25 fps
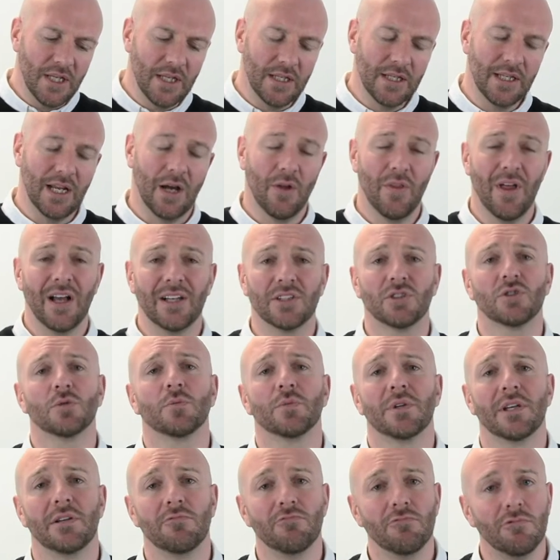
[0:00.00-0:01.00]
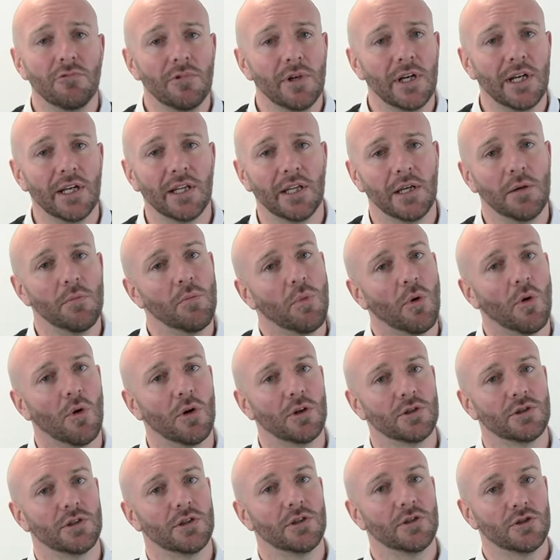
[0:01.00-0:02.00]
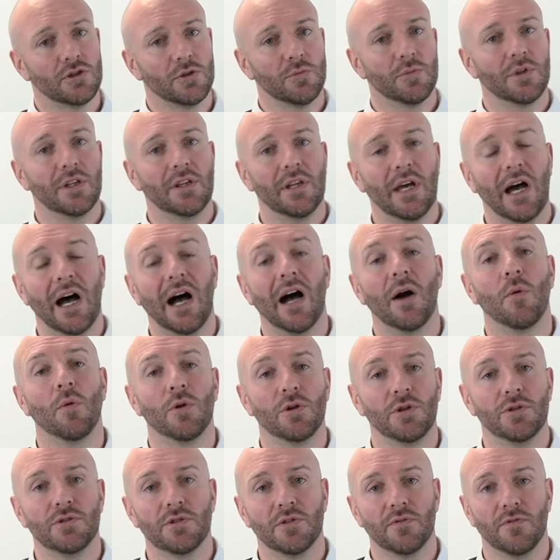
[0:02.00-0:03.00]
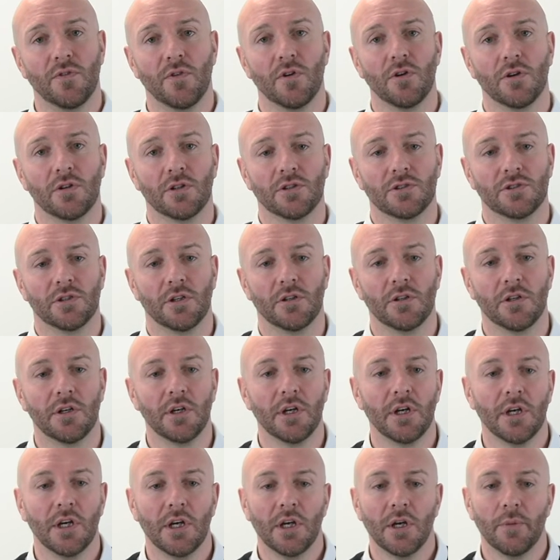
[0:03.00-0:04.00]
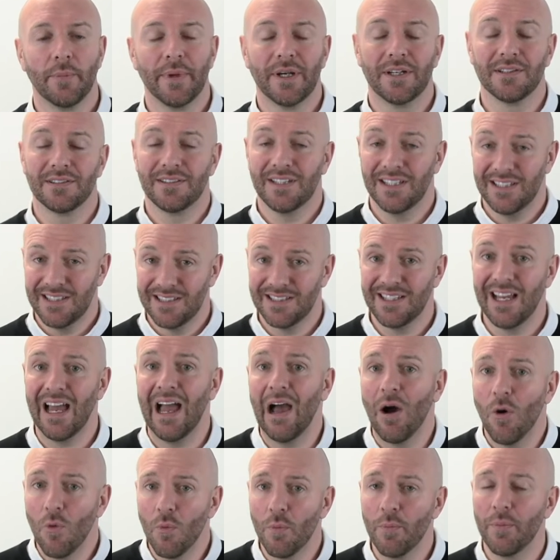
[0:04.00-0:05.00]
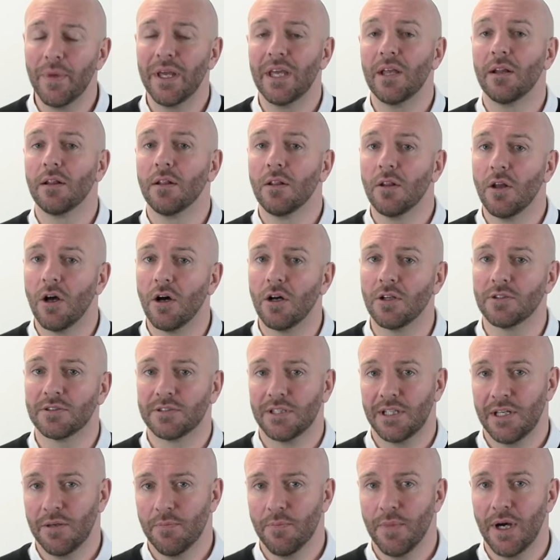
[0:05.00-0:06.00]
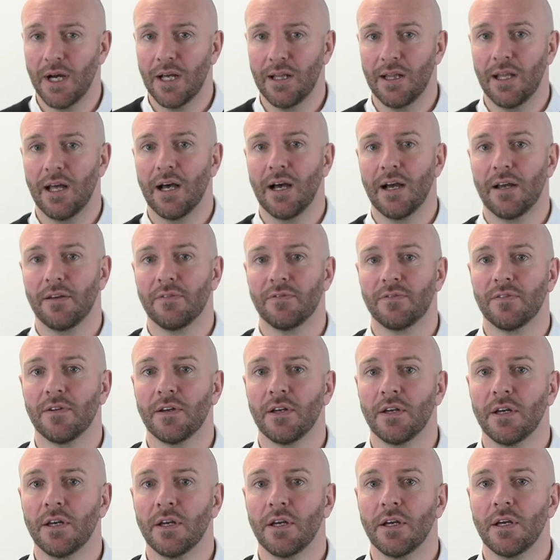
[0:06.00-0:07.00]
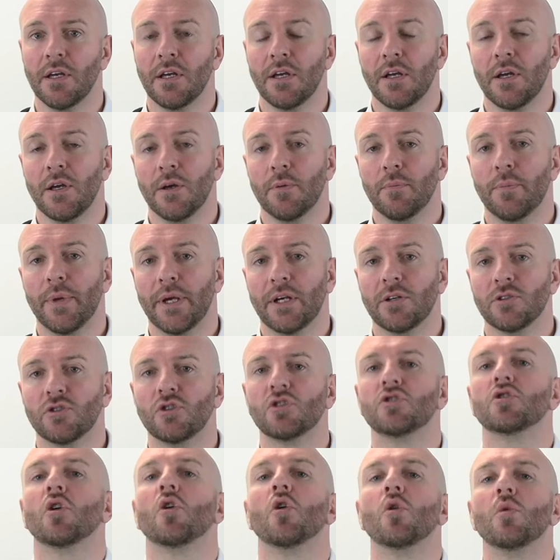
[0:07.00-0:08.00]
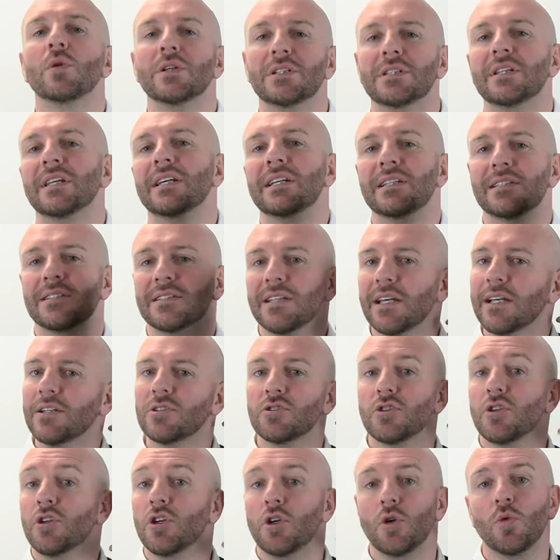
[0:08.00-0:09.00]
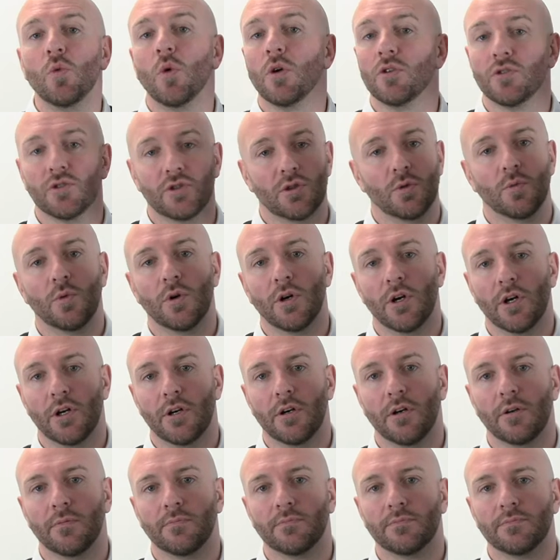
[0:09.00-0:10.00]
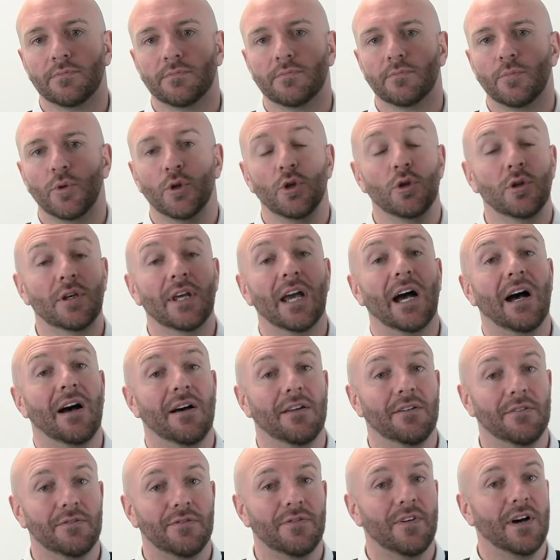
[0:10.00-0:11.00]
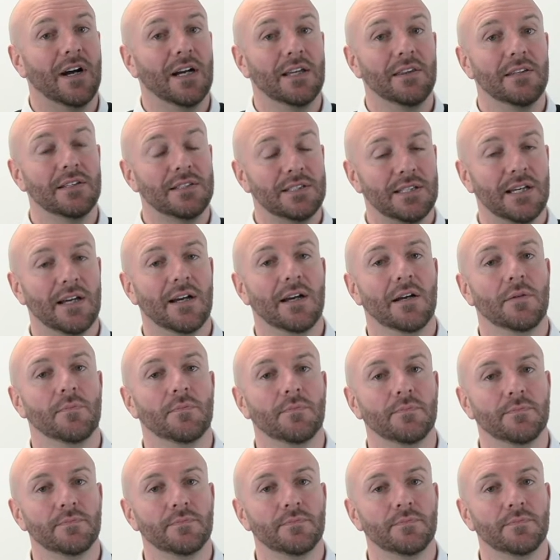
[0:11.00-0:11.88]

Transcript: Now that's something really important and something that I want you to focus on because this has helped me a lot in my life. Because there's always these things that you want to work on, but you can't find the time.